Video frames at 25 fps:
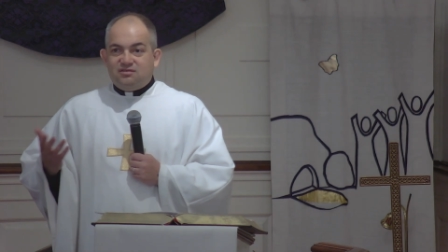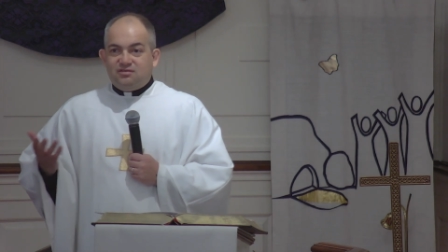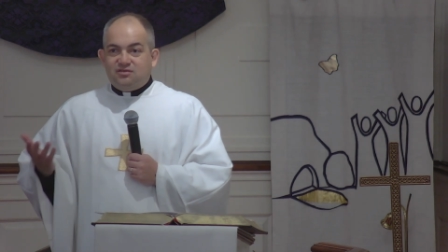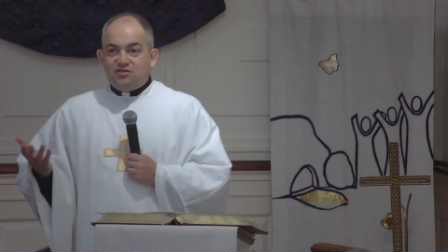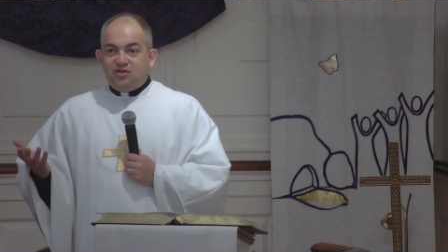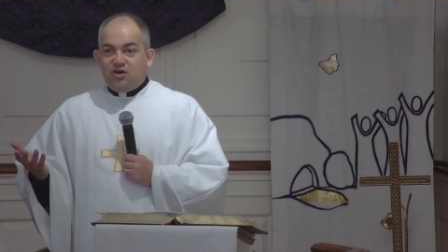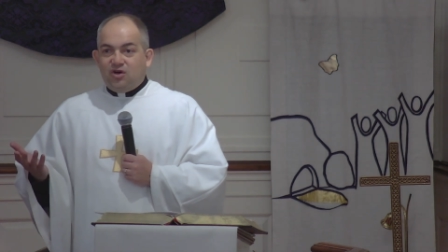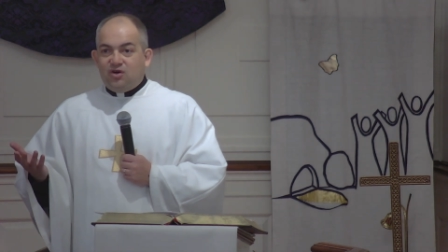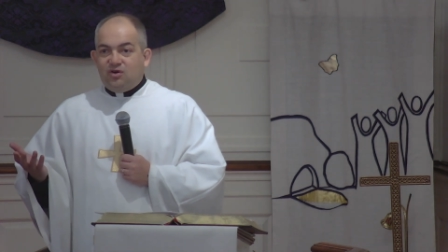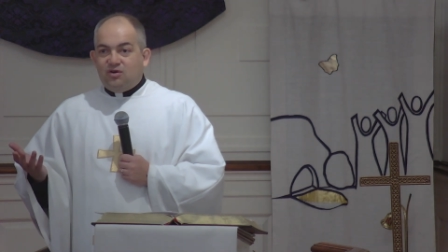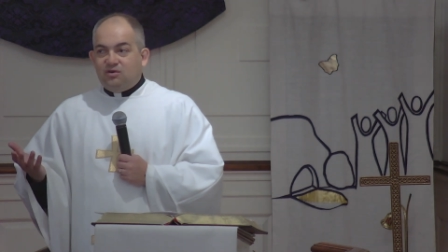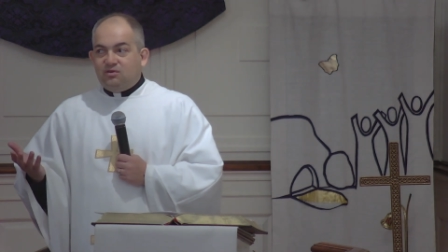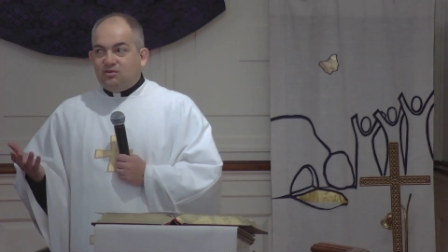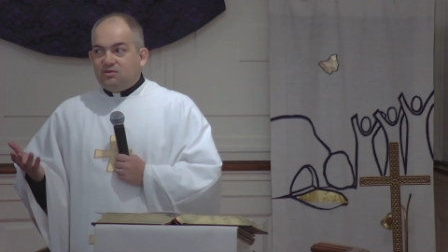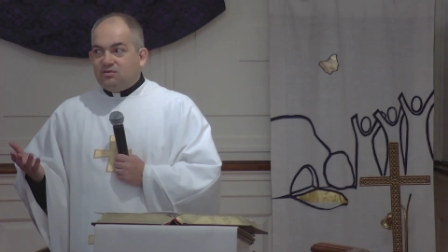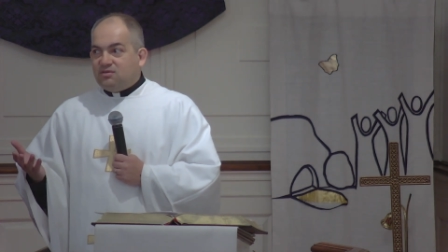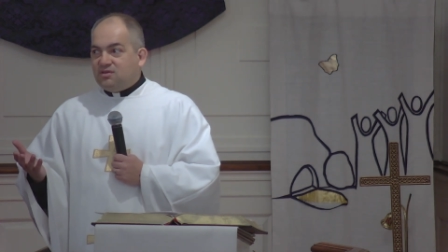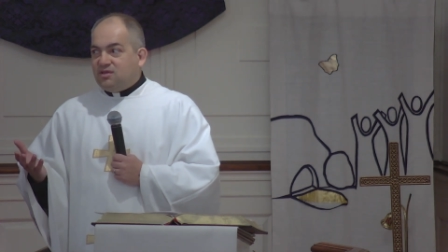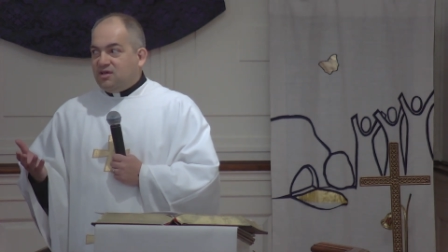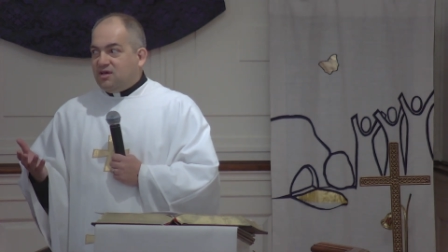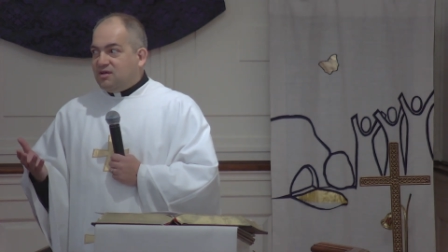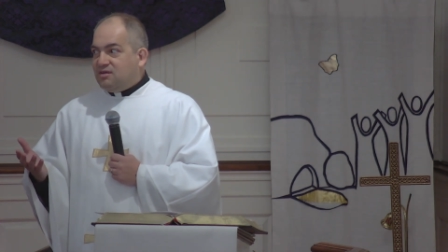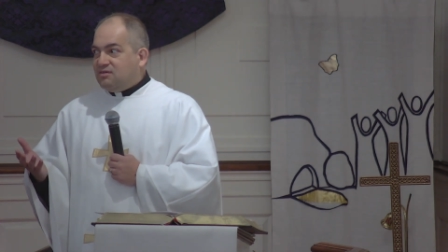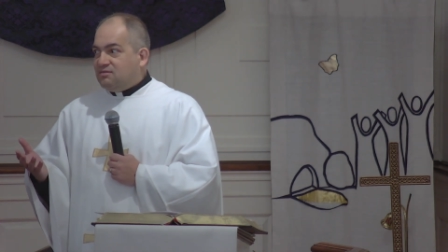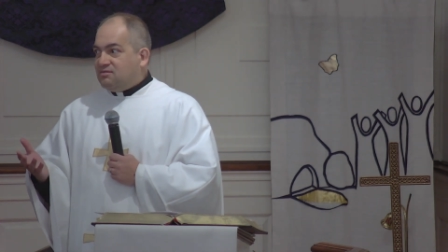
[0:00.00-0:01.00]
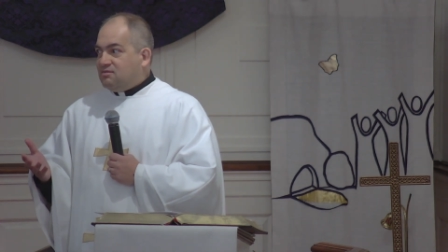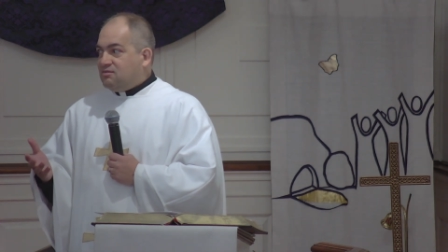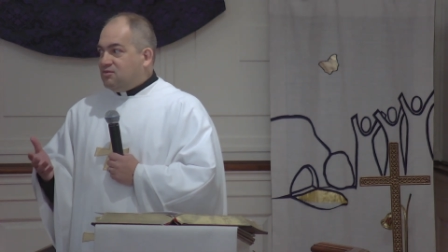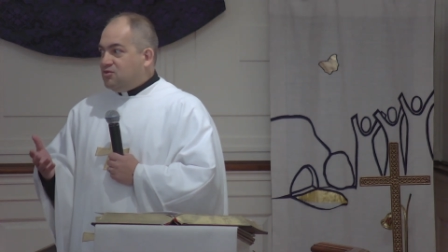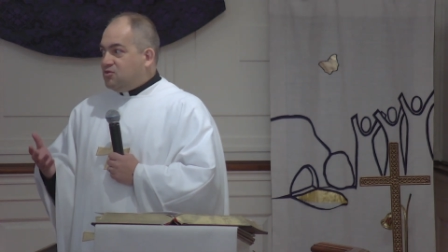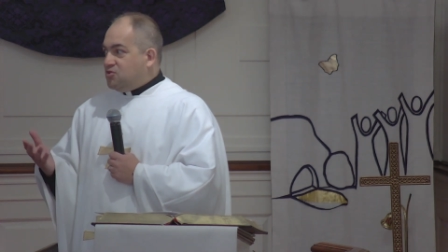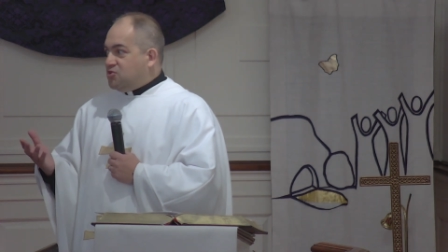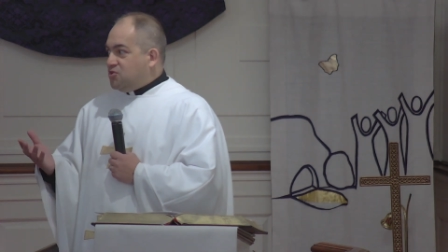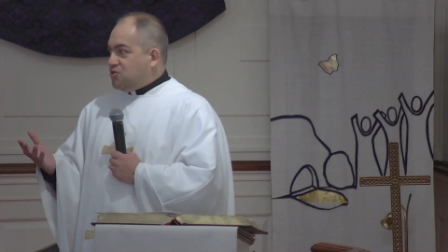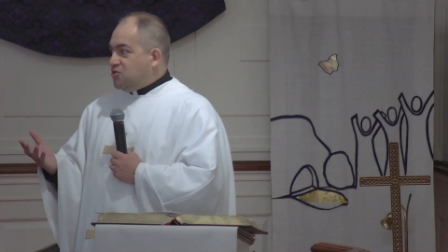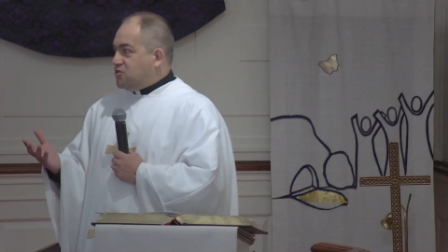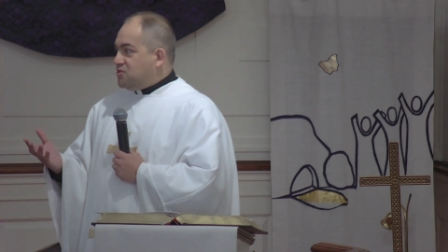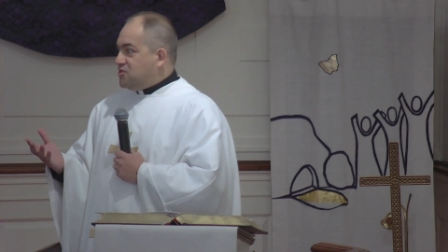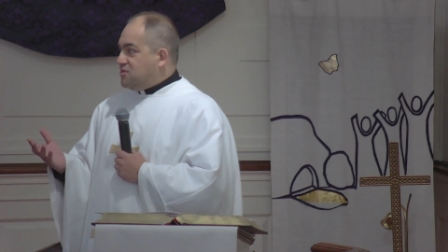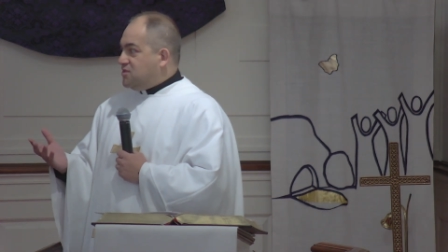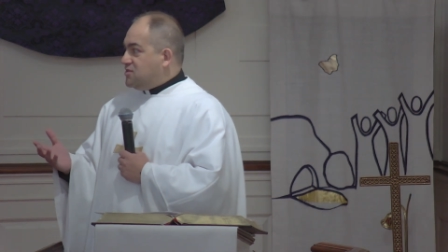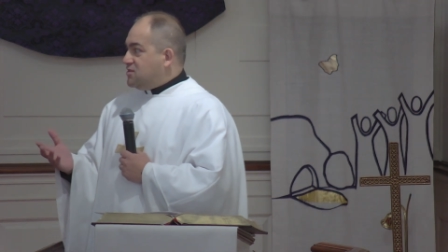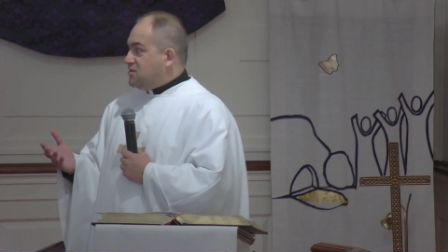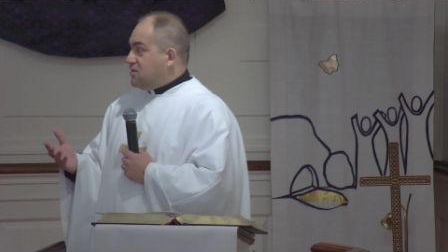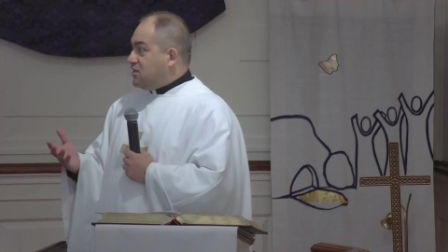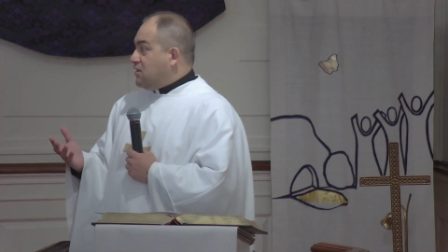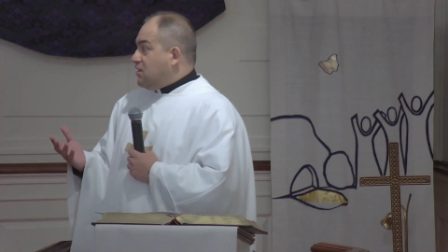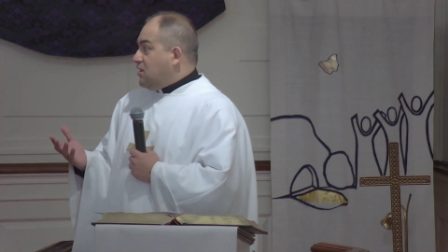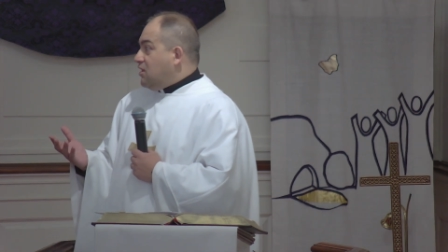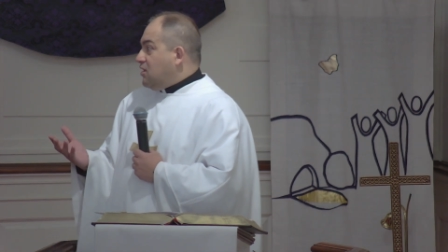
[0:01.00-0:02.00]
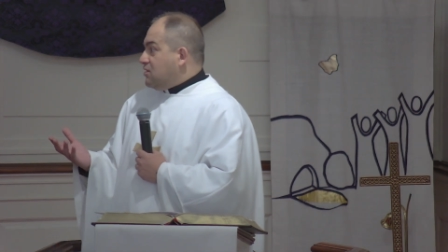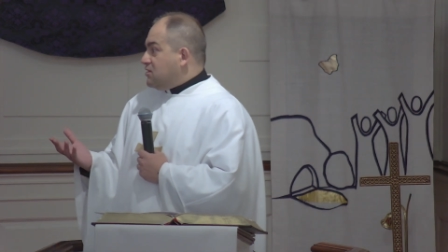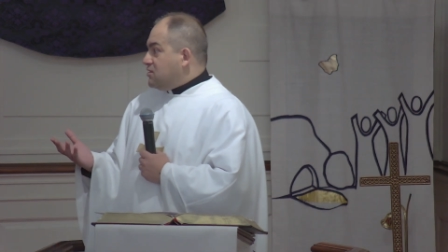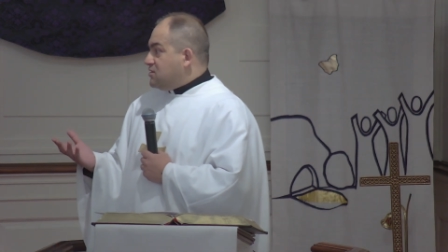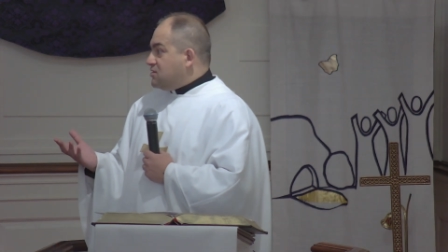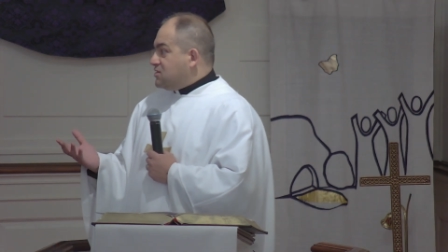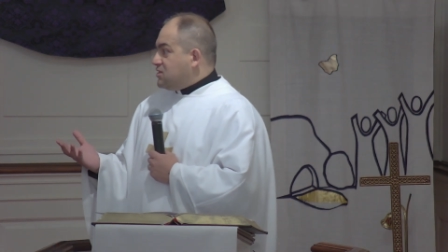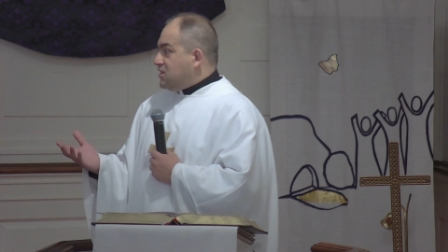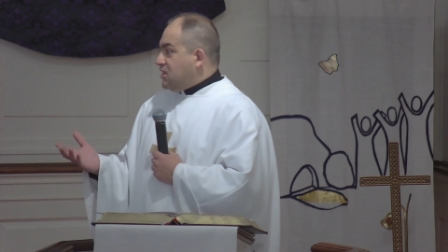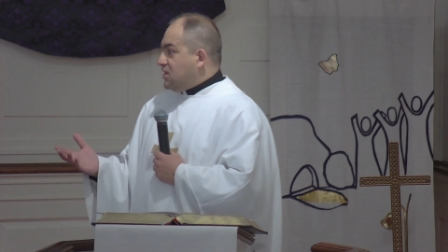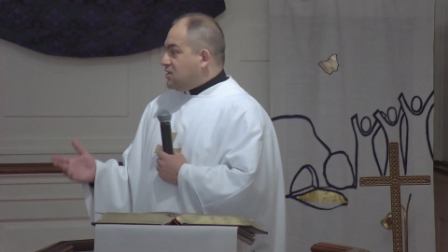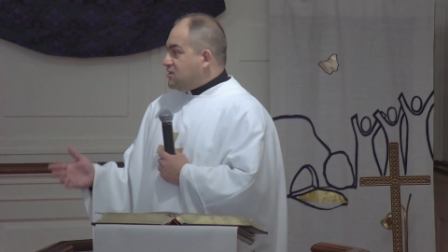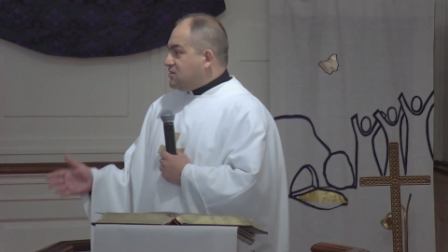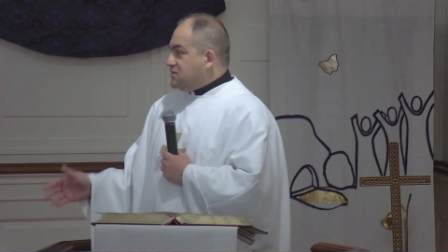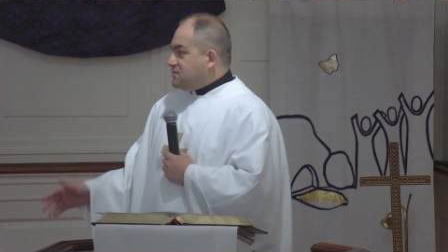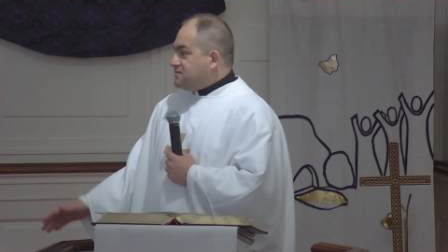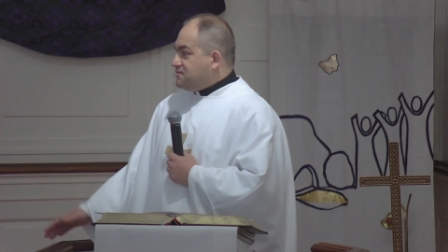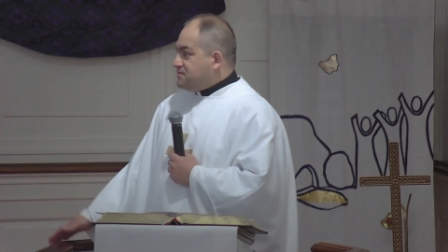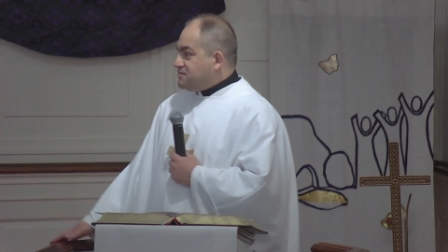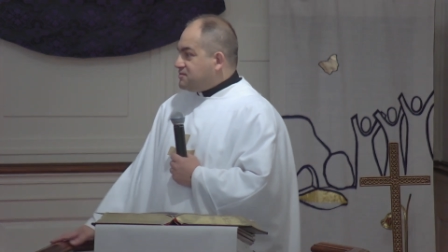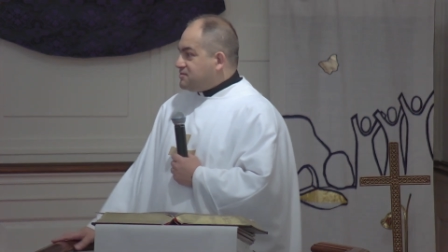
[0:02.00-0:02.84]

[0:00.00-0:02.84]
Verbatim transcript: know that New Jersey is the garden state.